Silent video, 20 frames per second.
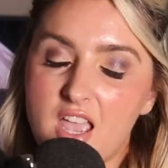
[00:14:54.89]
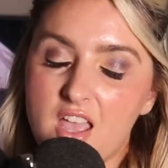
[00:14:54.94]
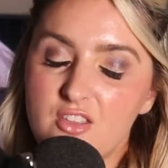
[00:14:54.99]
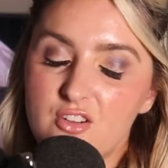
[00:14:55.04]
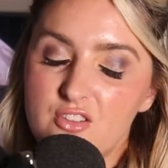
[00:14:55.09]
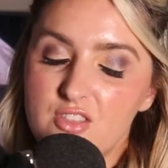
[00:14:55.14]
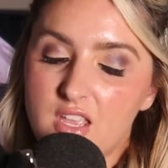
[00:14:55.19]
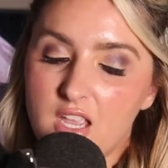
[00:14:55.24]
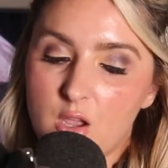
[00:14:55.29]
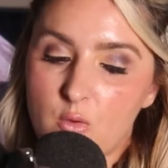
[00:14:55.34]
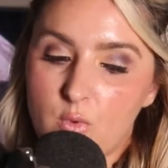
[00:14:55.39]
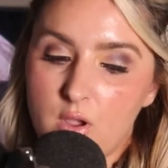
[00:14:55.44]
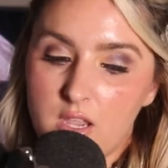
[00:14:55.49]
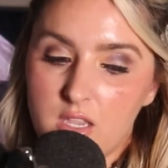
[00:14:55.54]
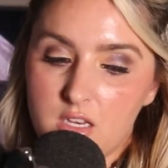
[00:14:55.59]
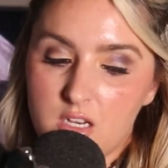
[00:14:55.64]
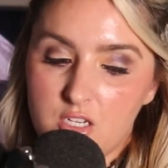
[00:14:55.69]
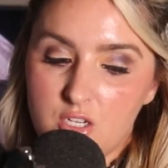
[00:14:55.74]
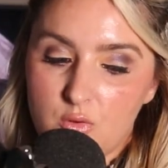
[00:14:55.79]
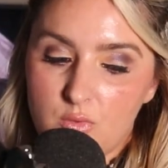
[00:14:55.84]
other thing I want
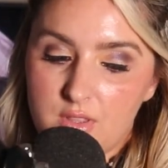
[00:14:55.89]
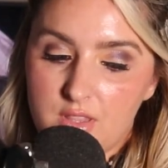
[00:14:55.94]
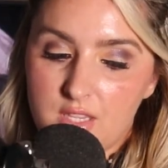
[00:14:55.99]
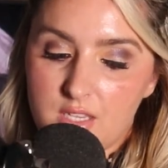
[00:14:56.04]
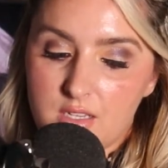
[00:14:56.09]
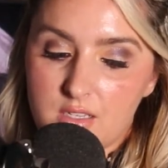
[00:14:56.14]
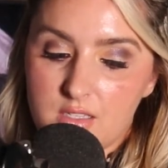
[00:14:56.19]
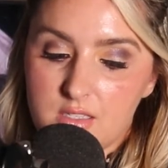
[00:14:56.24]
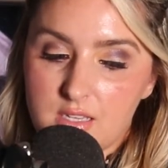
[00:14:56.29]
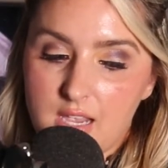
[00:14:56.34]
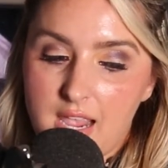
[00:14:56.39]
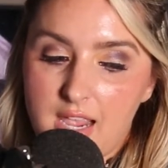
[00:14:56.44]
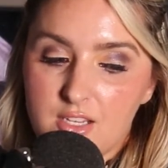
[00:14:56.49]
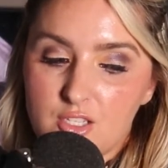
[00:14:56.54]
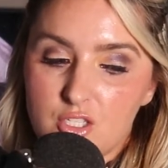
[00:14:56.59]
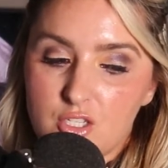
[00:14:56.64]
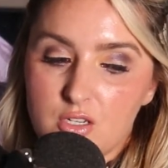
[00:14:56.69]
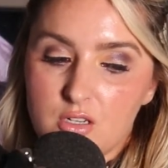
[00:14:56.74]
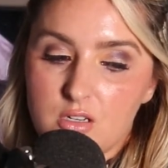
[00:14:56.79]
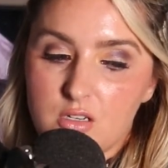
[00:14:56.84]
you to do with this
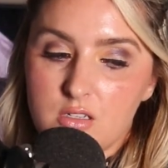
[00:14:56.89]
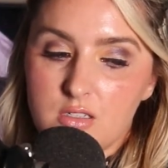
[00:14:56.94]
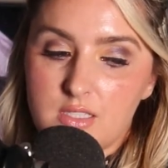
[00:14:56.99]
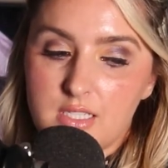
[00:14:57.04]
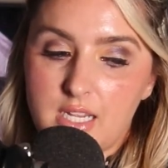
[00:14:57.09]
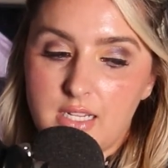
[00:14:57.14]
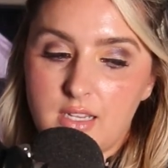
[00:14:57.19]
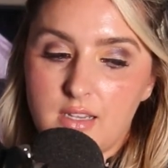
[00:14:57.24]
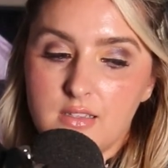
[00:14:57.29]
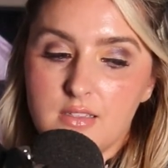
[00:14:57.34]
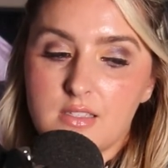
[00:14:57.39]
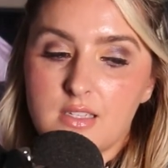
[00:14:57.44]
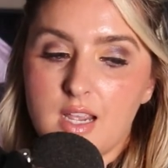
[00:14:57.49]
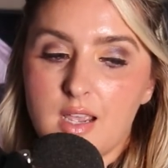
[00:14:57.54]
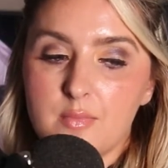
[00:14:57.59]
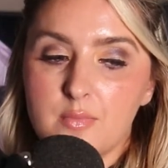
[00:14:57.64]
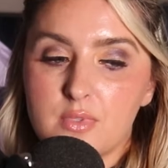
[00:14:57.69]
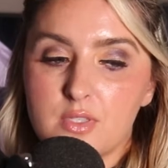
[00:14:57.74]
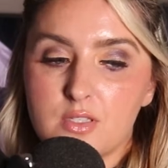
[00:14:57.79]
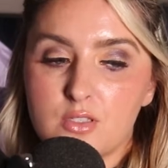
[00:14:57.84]
as you're taking
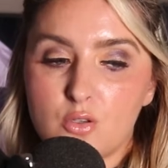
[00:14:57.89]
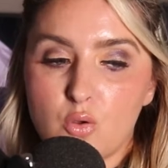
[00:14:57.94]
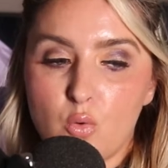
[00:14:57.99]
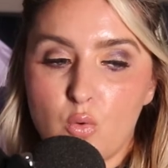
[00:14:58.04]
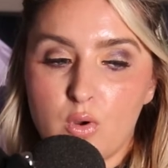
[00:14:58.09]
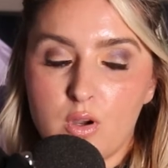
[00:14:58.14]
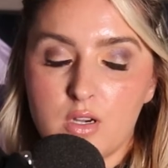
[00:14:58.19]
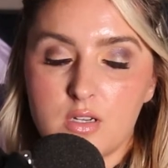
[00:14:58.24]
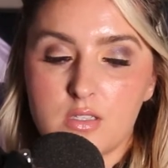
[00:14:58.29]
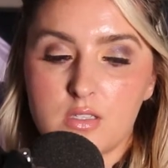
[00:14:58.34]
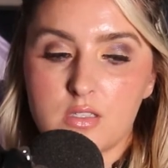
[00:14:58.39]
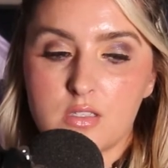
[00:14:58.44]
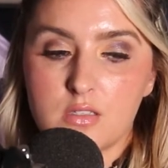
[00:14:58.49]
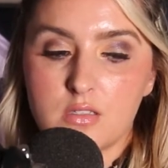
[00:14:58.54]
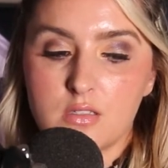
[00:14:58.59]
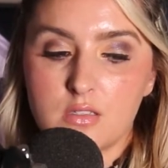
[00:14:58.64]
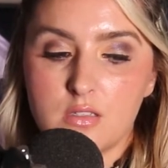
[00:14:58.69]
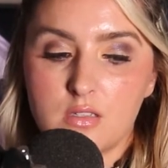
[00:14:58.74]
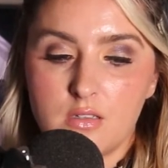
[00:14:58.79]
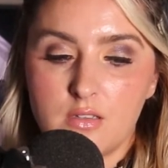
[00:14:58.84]
steps towards
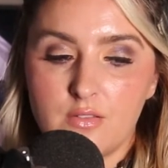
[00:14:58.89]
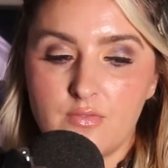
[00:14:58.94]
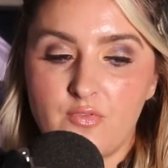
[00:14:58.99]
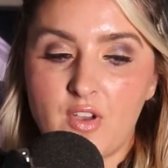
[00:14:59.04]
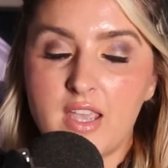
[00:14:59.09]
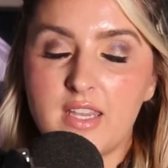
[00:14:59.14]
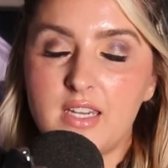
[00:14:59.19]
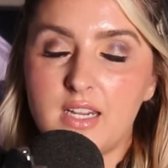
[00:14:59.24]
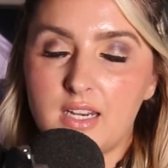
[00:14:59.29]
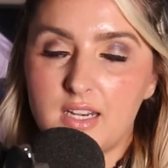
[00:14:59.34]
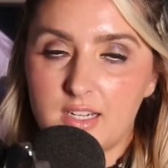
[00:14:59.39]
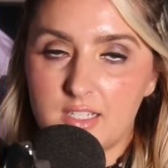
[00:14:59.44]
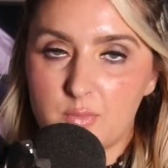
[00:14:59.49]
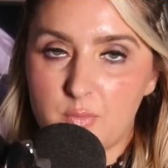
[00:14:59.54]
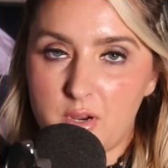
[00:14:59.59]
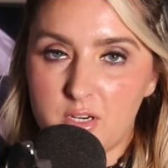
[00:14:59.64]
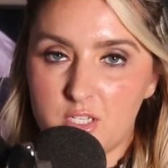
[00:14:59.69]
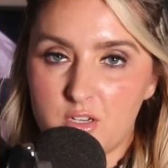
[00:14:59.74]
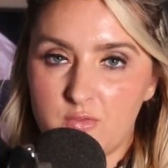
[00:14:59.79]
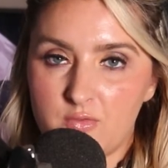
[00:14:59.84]
finding an
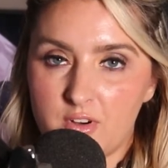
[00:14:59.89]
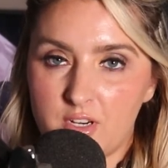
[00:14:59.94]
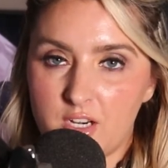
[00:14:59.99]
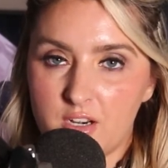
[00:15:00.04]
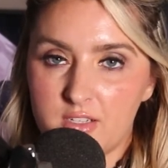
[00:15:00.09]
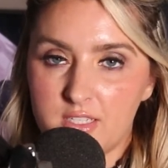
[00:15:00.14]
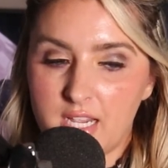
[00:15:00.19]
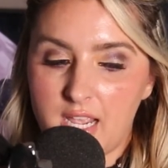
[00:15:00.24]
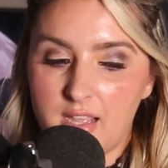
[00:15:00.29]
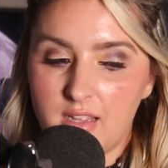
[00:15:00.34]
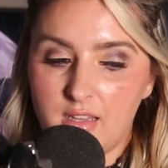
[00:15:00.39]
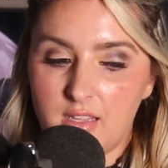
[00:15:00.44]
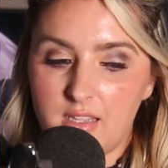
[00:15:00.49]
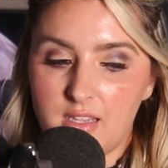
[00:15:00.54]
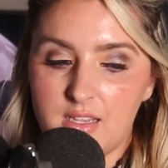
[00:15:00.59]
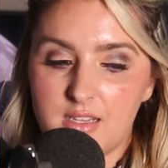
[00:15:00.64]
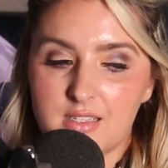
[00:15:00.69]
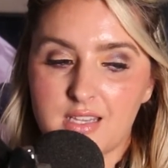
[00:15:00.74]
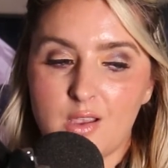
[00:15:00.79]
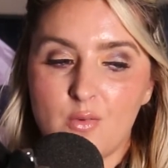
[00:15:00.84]
expression for your talent
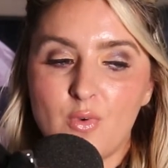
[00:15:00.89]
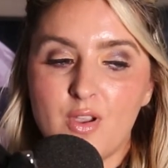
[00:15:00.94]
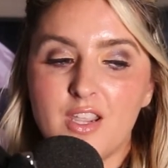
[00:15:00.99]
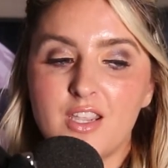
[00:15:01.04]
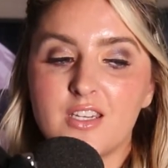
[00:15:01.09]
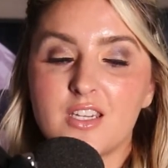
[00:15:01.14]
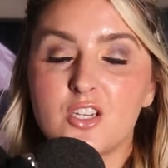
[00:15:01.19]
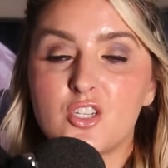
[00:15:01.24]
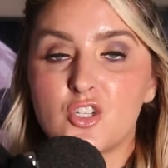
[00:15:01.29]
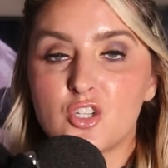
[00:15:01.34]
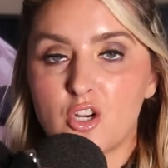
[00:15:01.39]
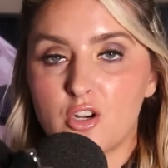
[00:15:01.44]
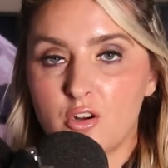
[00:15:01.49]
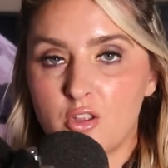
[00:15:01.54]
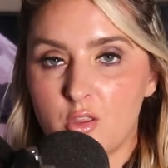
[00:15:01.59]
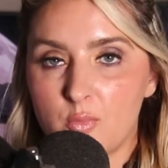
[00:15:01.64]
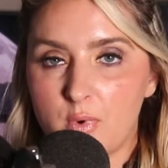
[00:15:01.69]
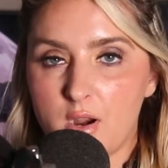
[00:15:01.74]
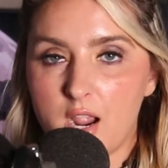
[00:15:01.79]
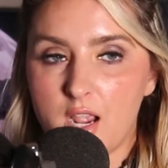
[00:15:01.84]
is I want you to journal
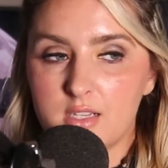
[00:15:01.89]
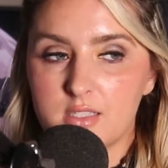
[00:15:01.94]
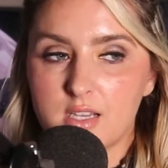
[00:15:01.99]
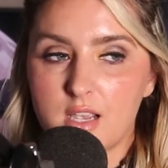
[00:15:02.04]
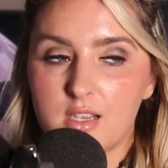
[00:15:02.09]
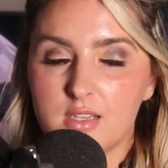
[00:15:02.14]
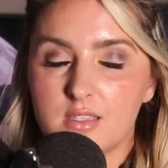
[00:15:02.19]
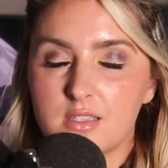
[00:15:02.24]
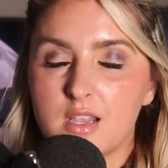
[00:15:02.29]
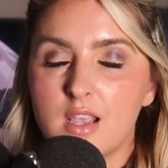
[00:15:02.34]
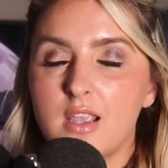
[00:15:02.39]
the process.